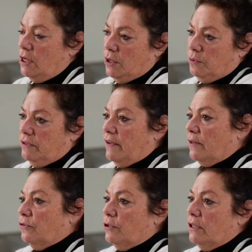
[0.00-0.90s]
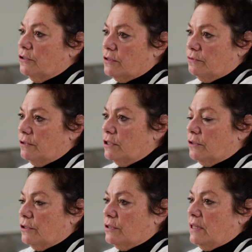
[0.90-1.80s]
We found through years of
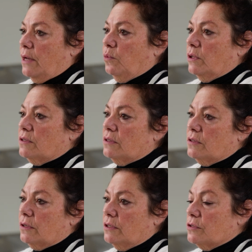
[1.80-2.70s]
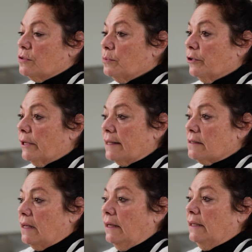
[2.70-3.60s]
research that once this consumer gets
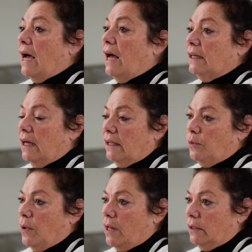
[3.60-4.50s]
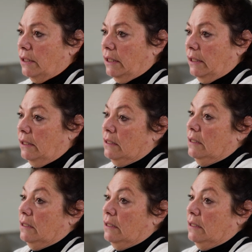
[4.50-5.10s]
a not high quality,